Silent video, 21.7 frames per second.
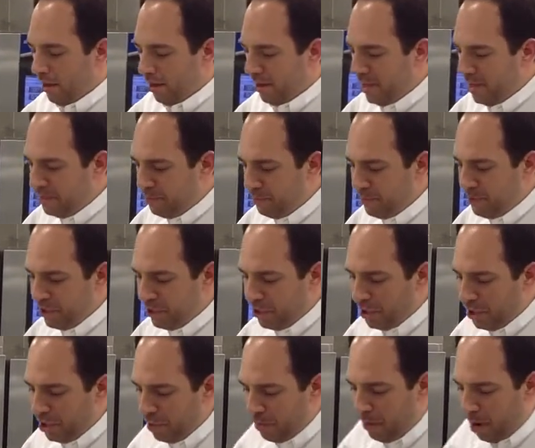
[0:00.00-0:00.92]
This
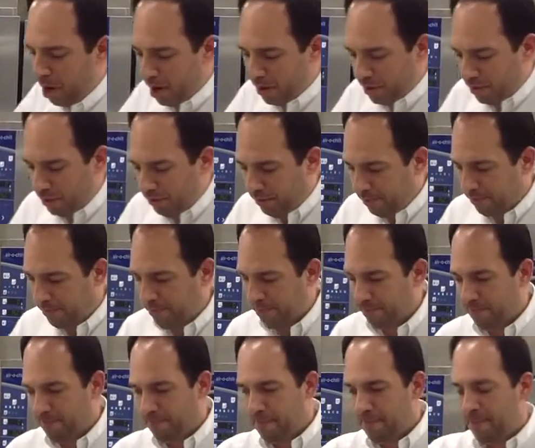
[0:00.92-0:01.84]
particular model
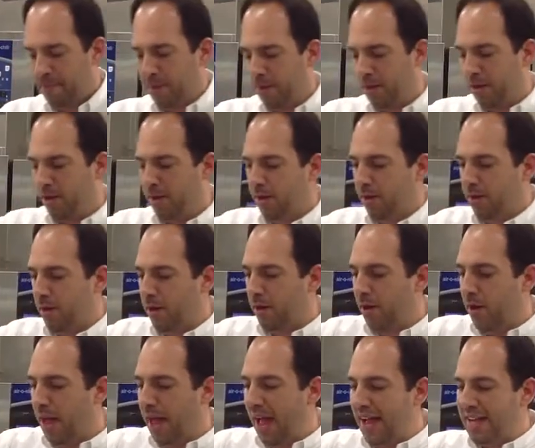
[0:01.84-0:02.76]

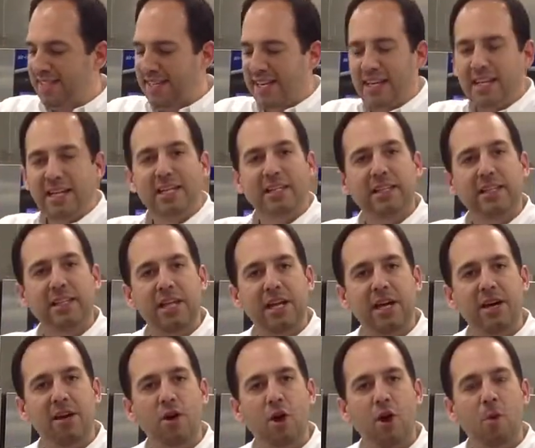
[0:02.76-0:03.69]
has a
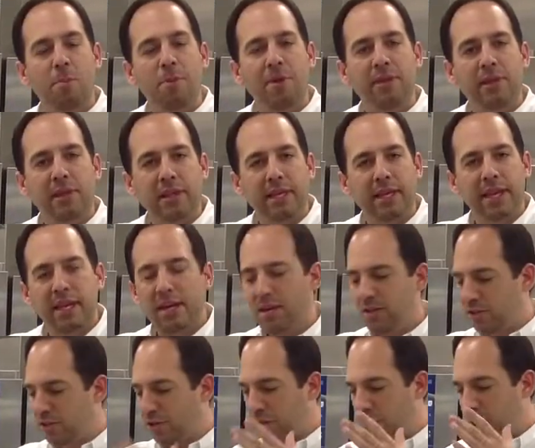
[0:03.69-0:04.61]
clear open
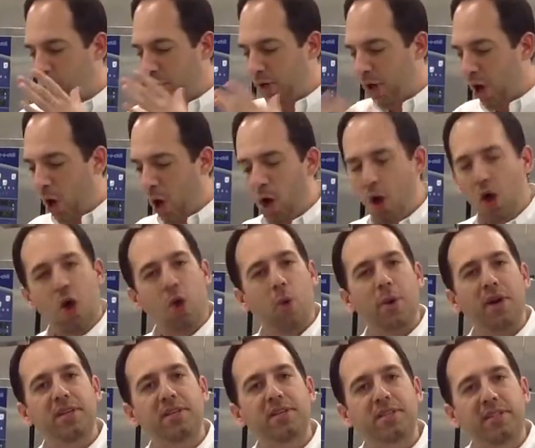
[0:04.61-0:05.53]
lid so you can
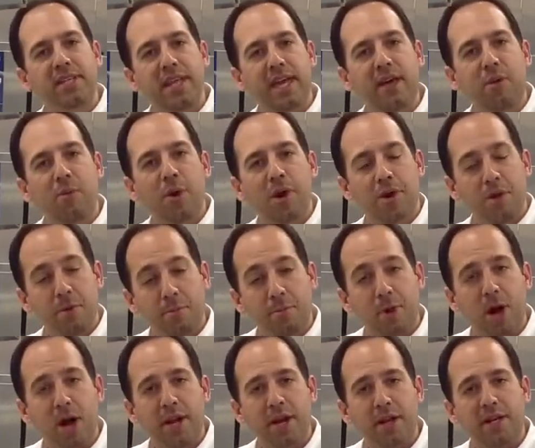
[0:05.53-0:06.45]
always see what your
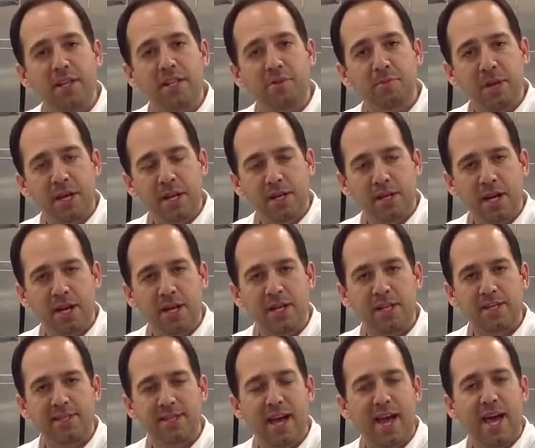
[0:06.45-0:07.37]
product is being done
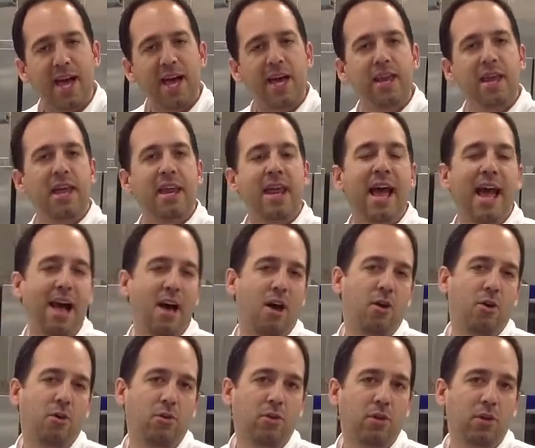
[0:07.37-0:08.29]
inside and
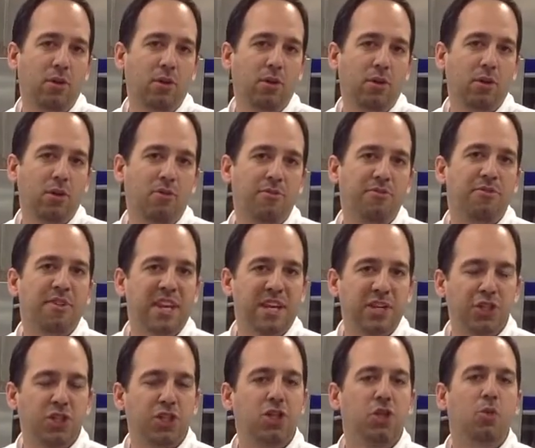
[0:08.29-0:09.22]
how
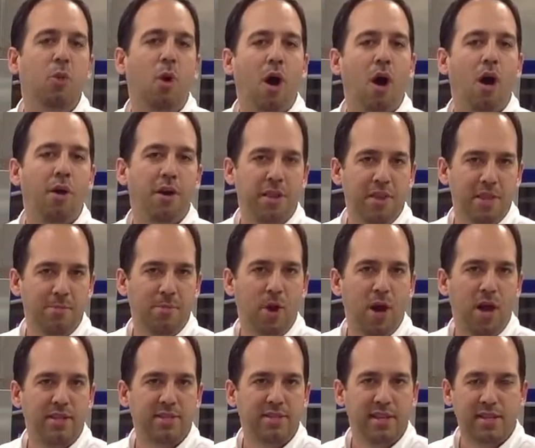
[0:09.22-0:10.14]
finished you are in the
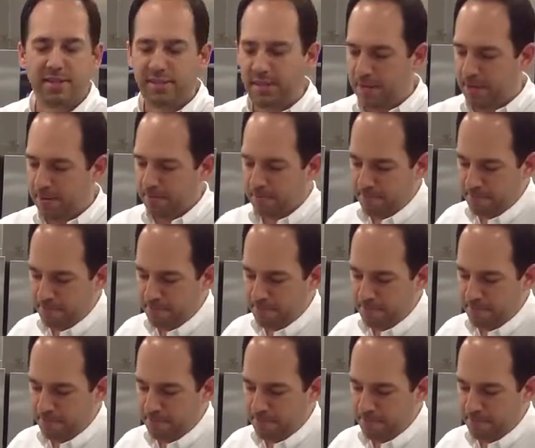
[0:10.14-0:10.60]
processing.